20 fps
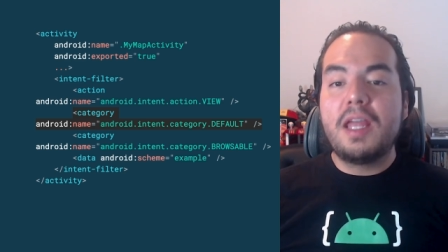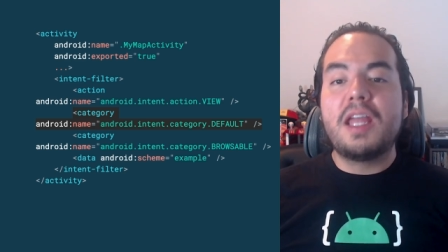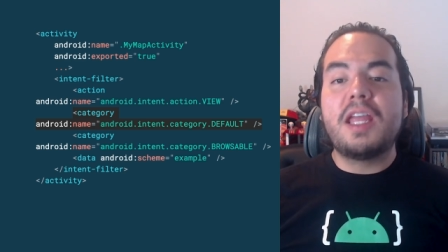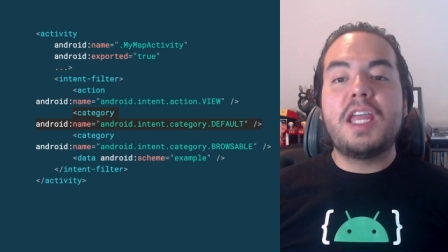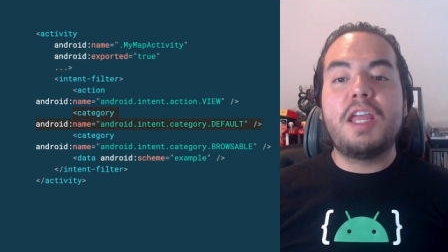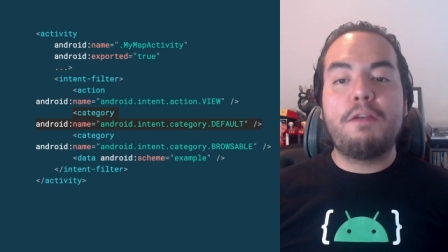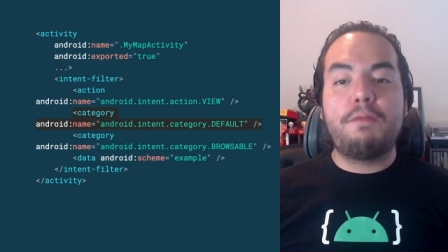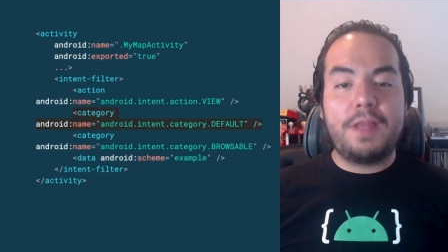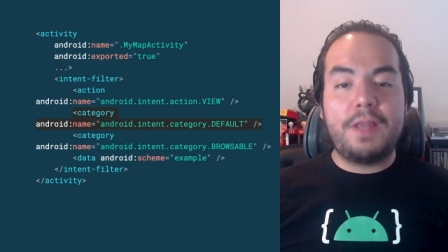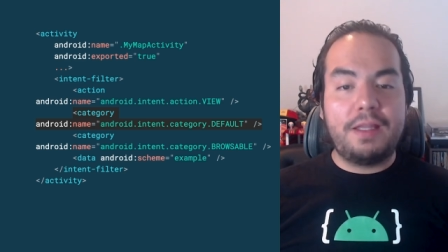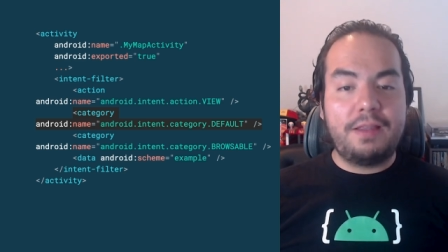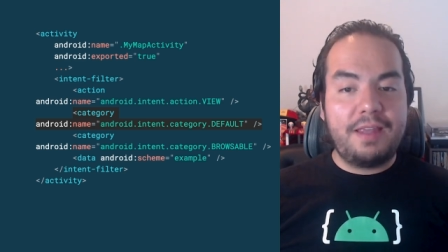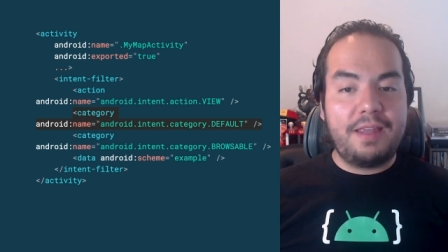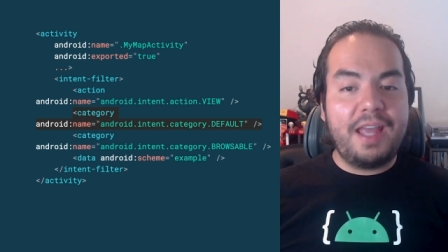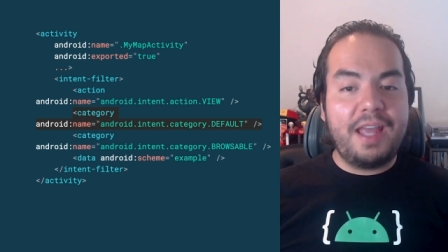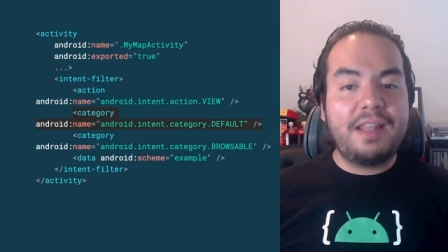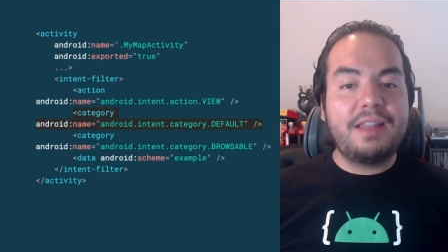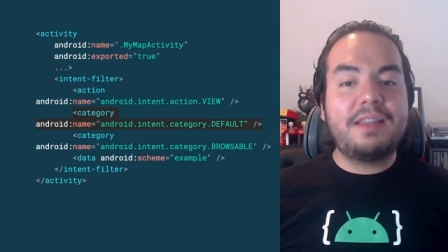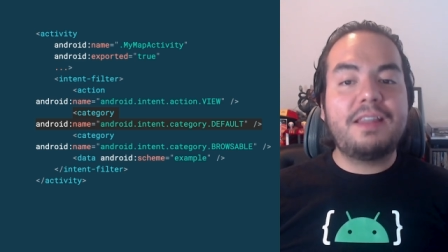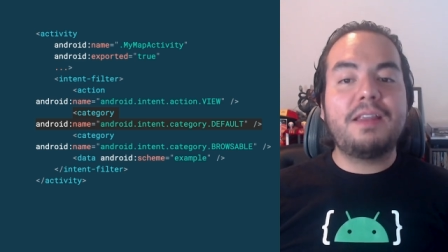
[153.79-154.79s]
if the
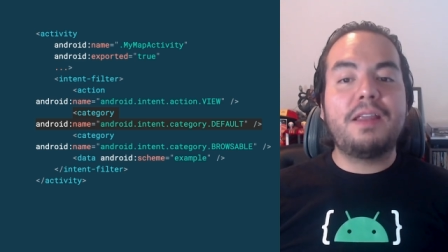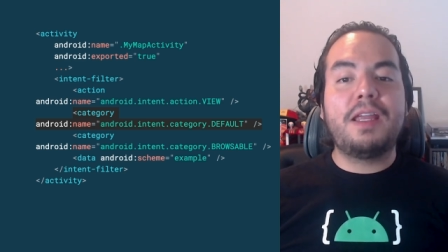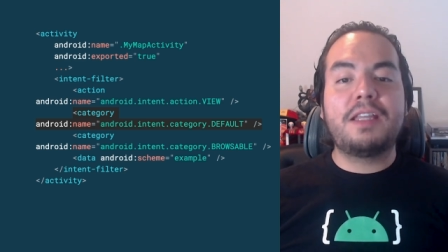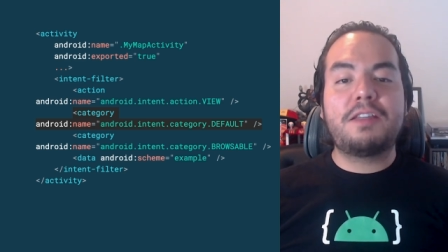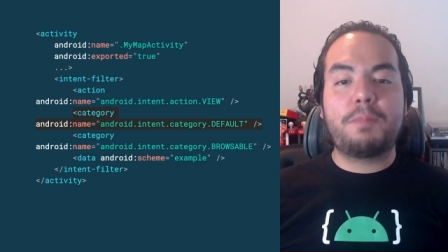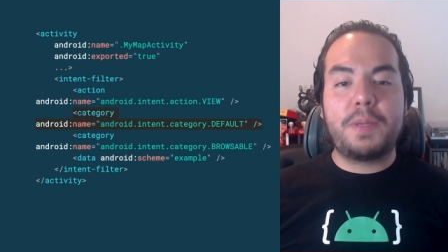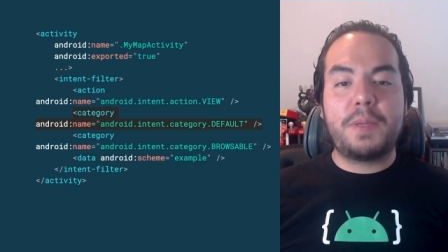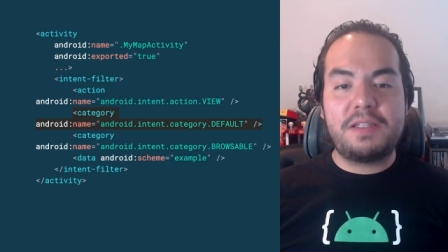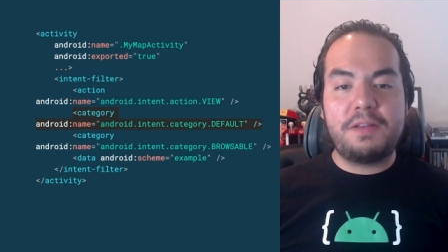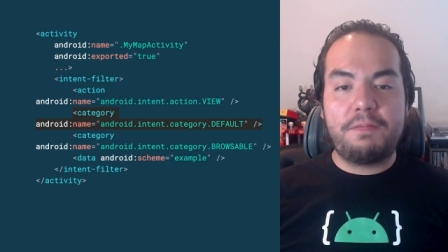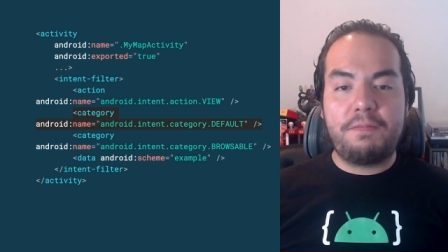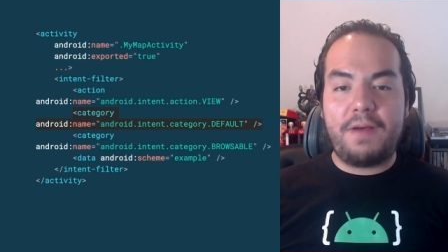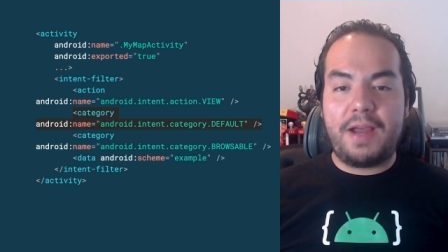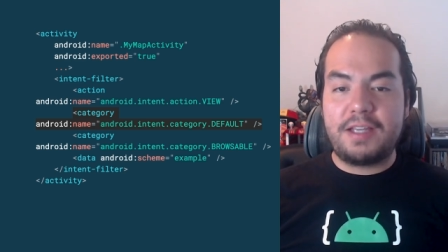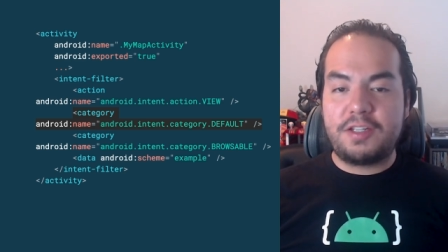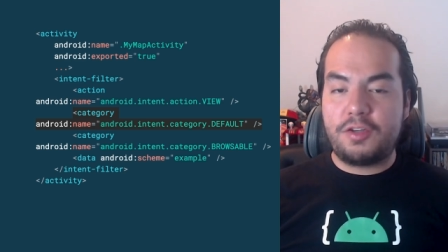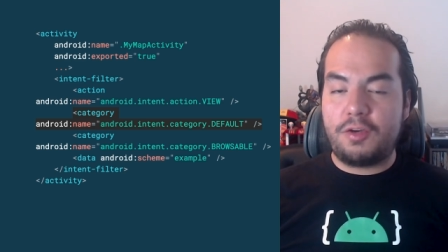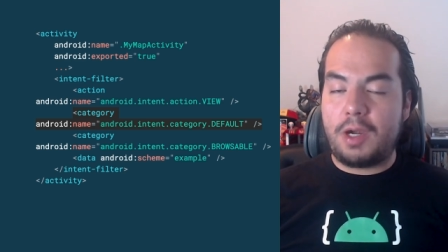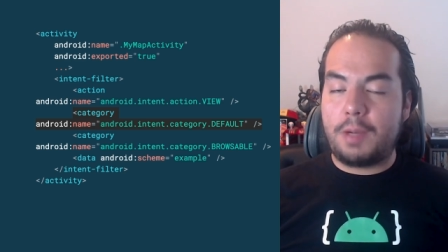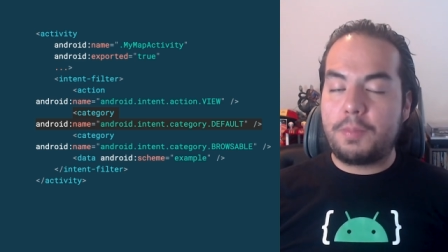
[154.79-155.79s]
intent
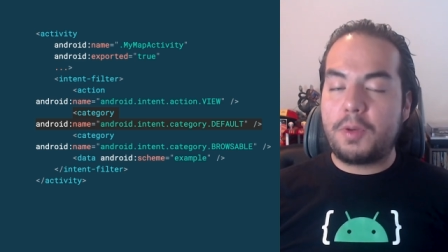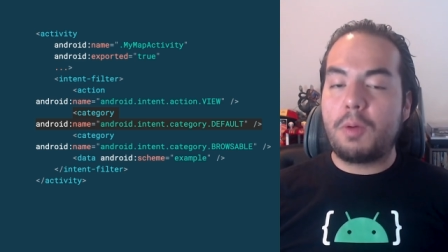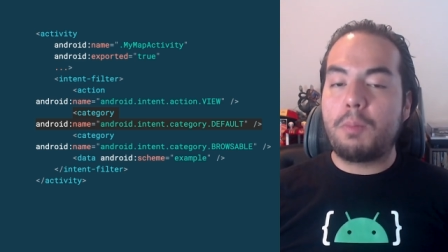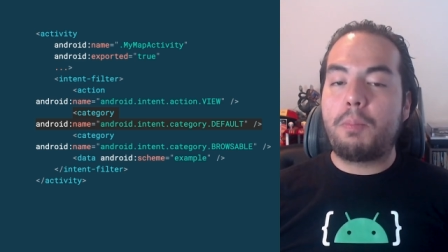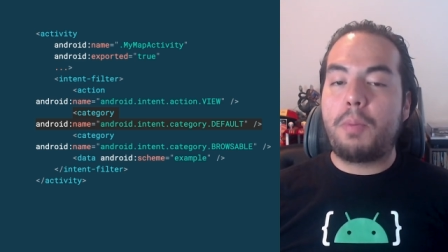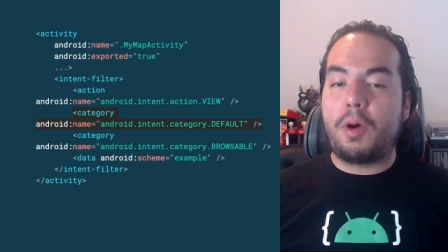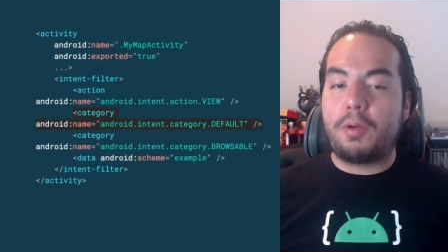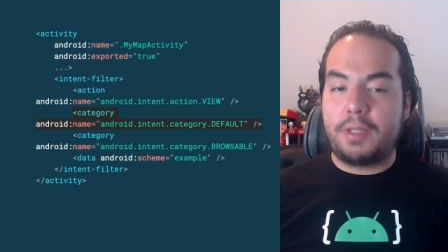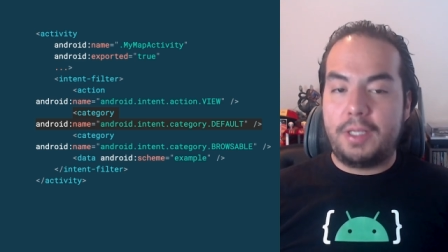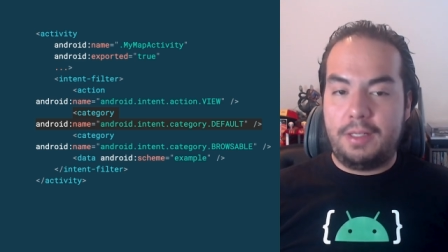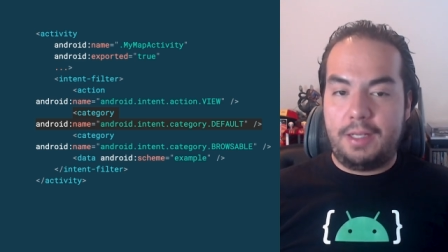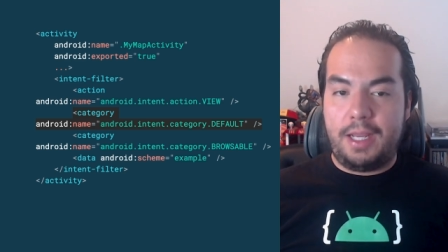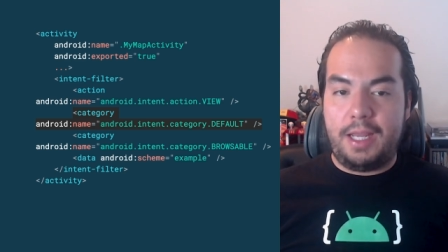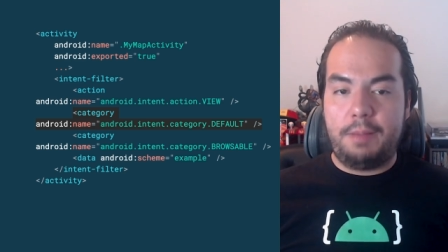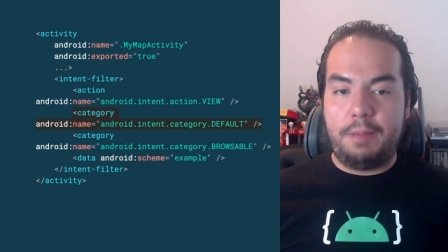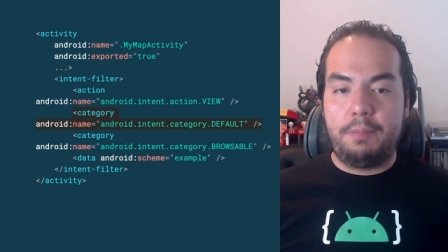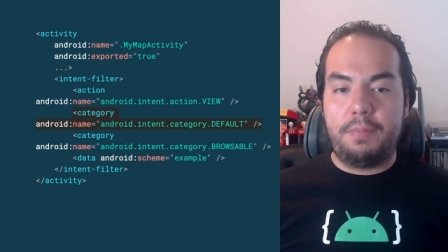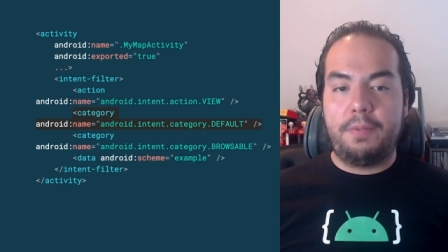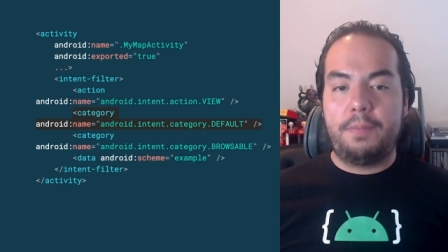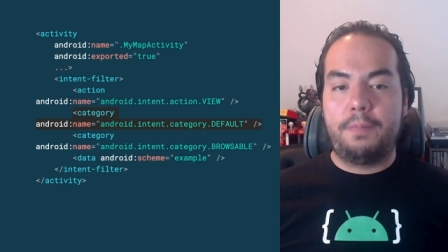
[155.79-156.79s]
specifies your app component name.